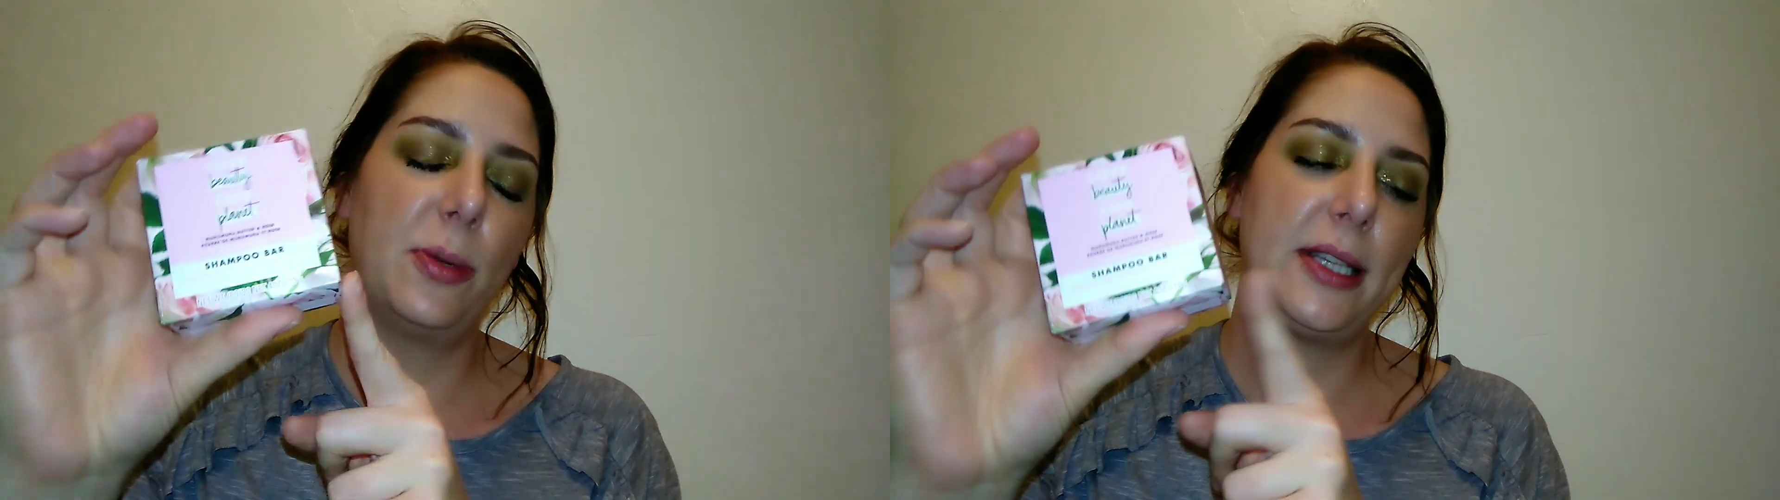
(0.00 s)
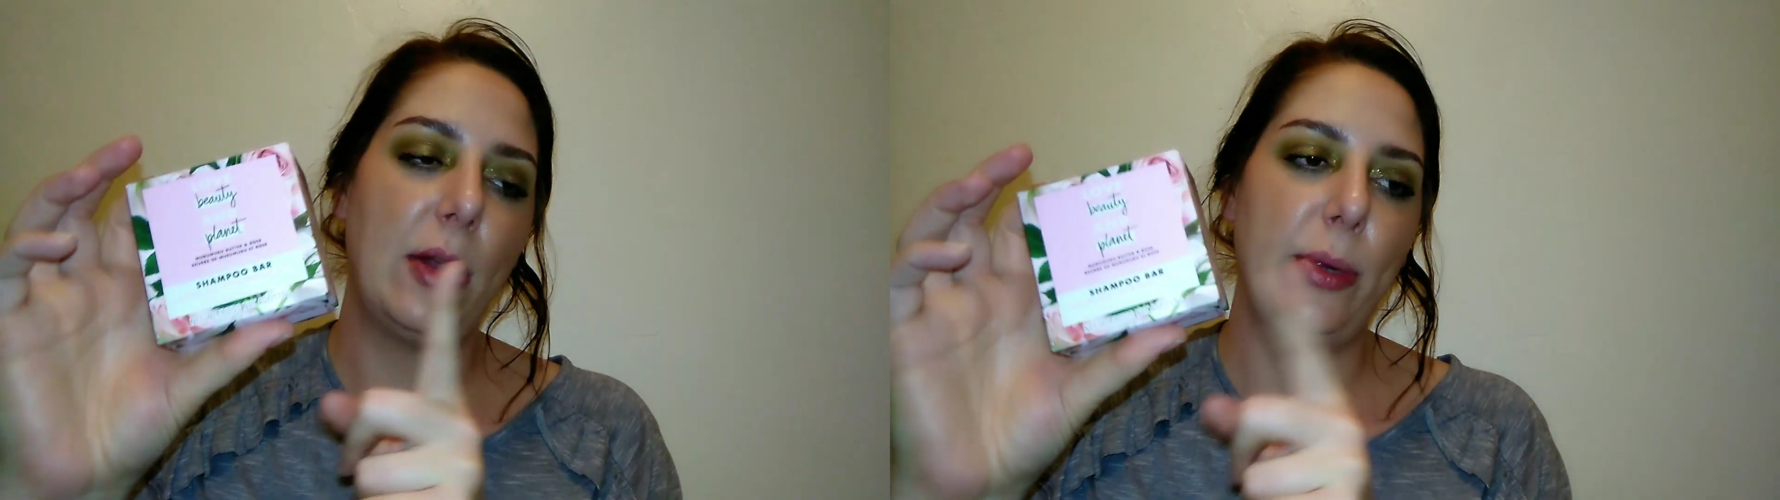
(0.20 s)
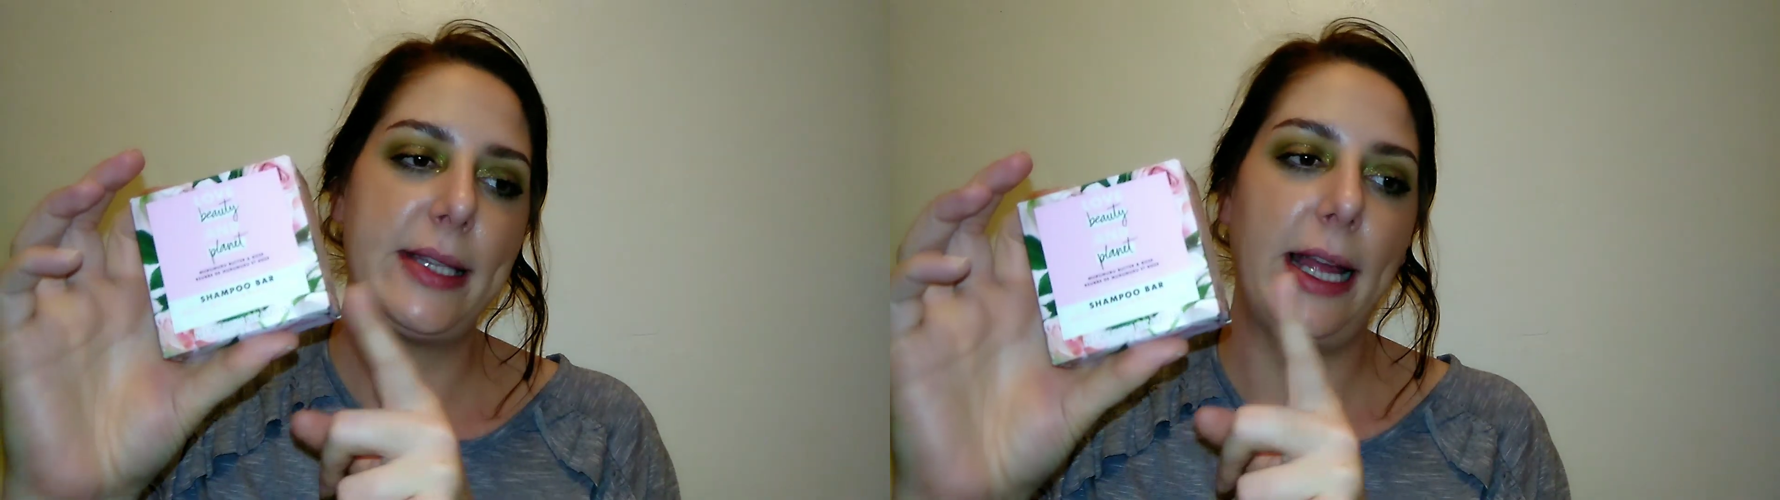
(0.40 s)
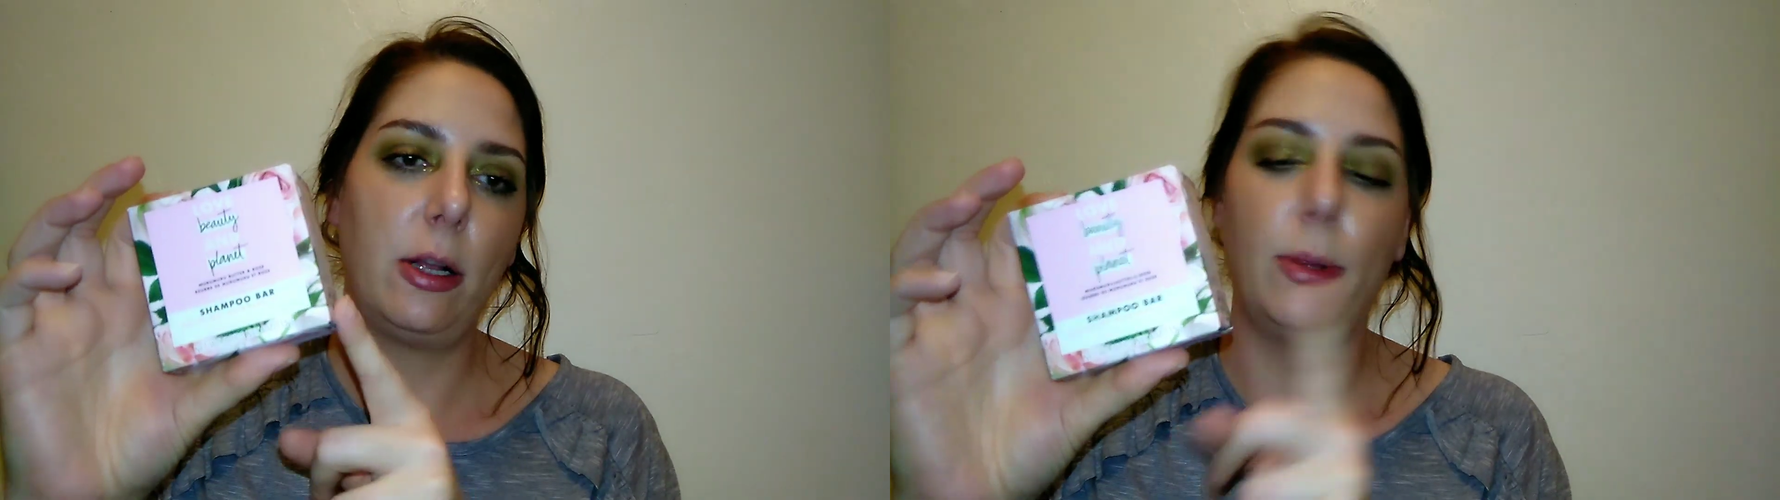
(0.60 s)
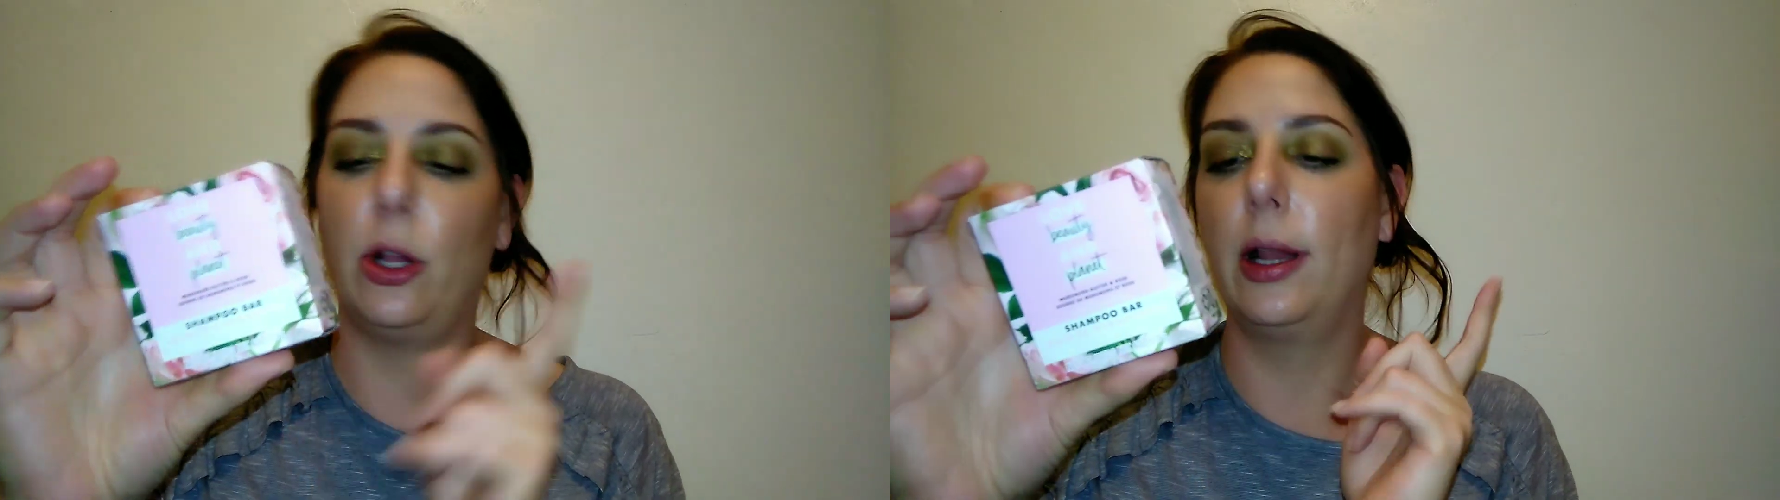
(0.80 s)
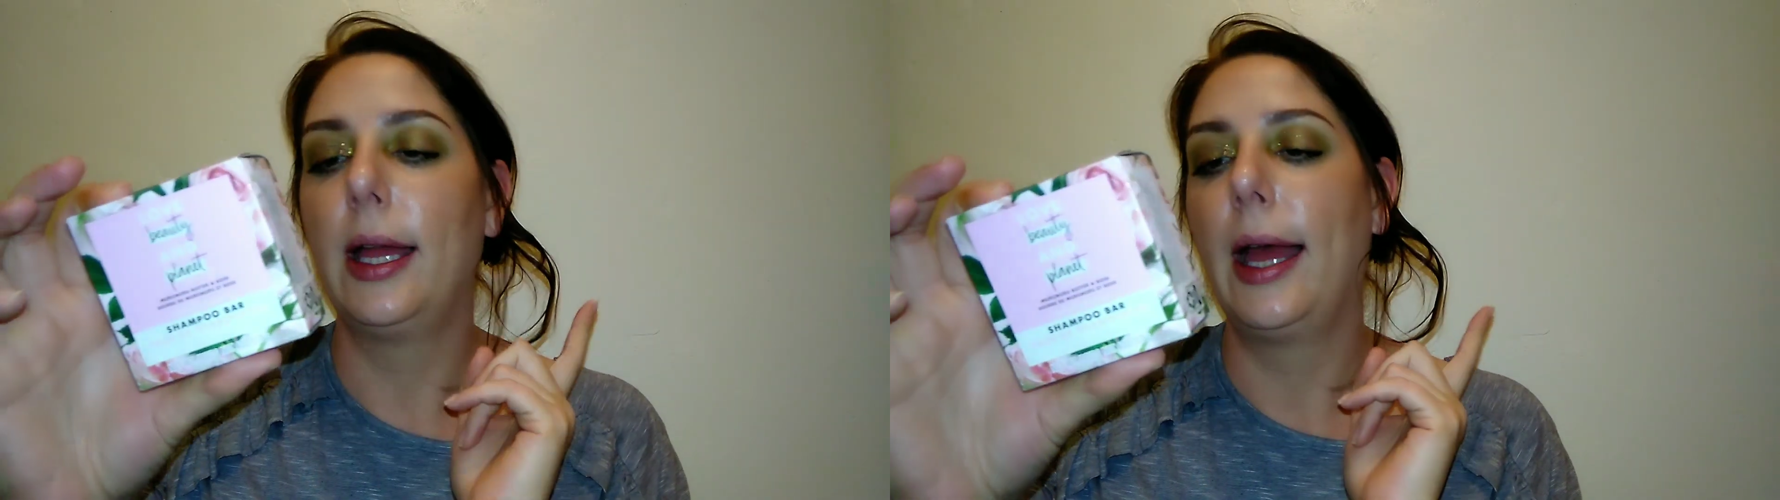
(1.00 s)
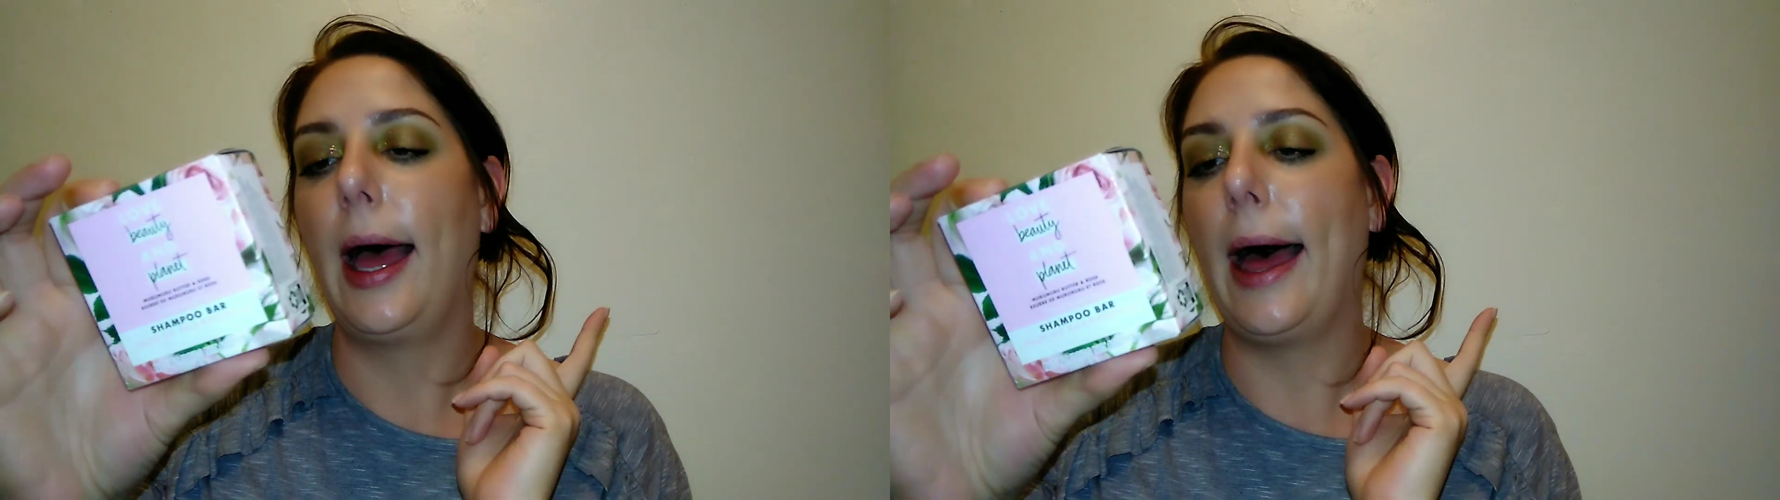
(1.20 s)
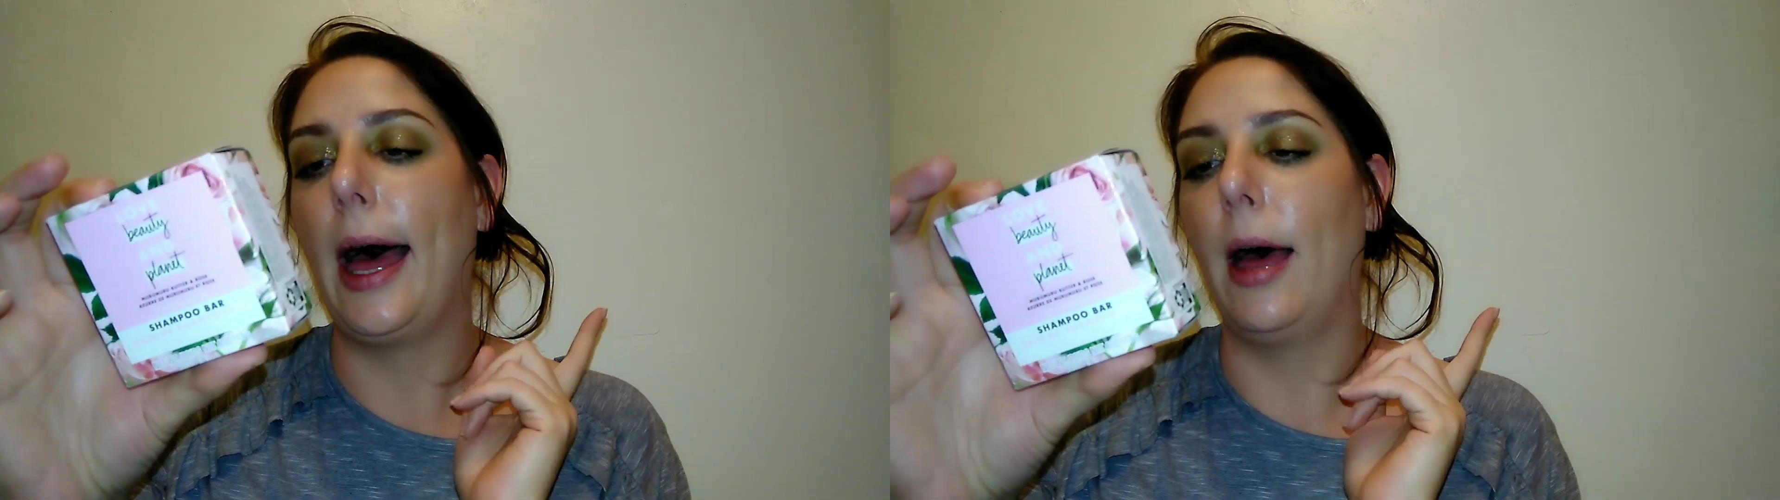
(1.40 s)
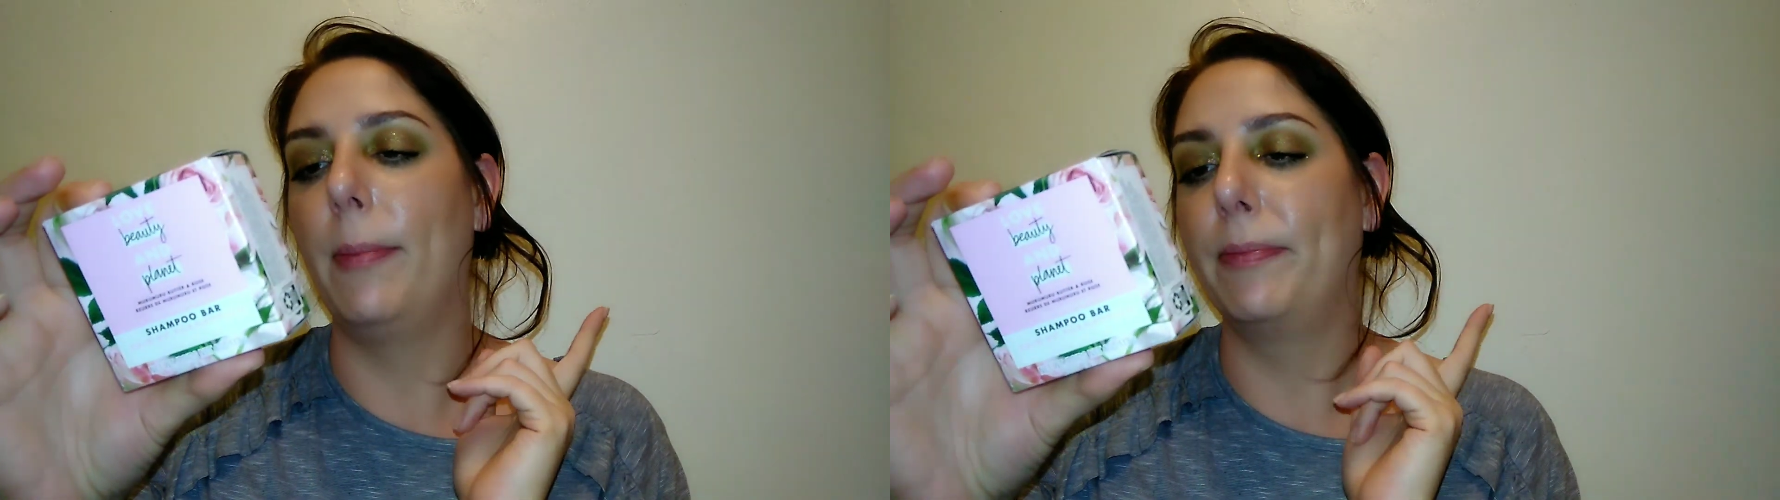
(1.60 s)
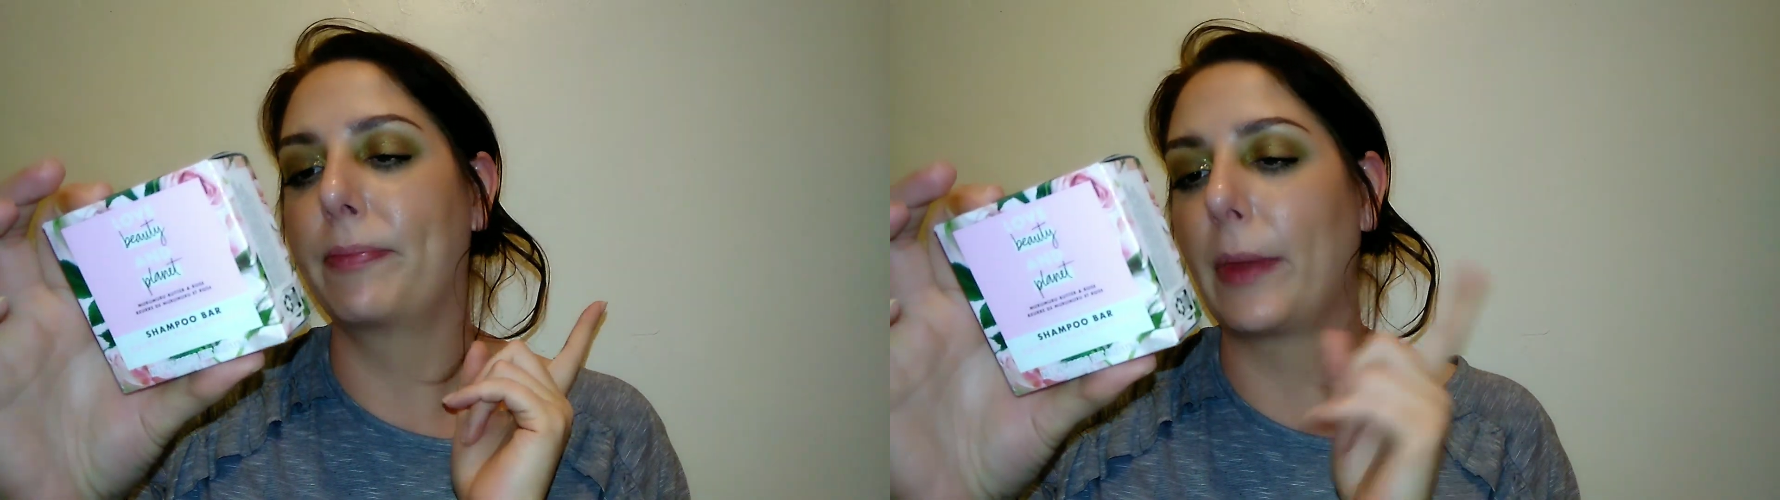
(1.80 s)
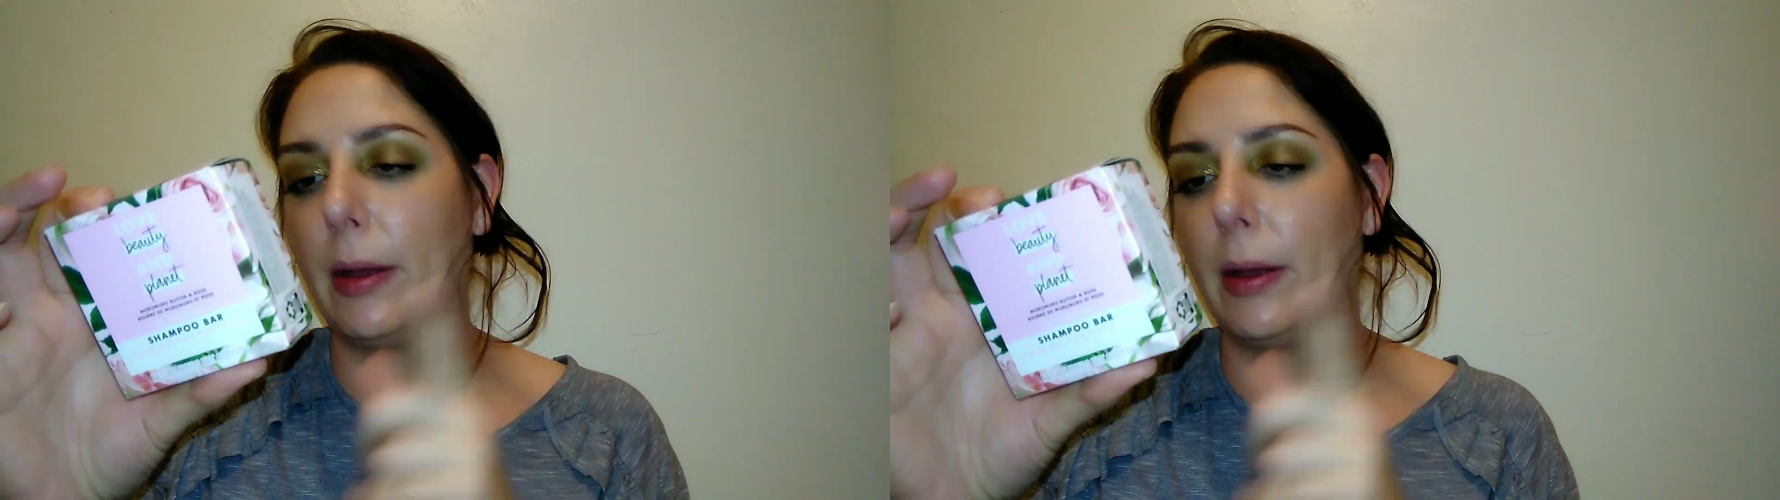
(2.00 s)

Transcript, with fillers: recyclable um,